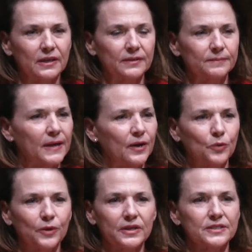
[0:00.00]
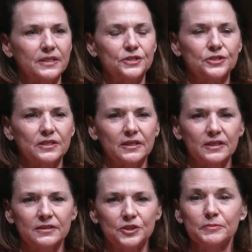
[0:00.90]
Our
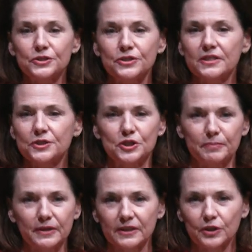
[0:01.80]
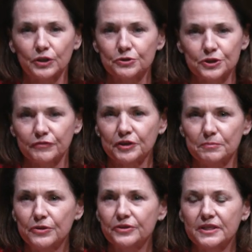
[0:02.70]
organization's mission is to build inclusive
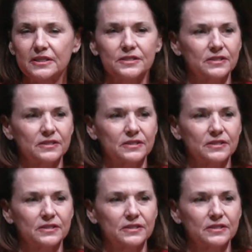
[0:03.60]
communities,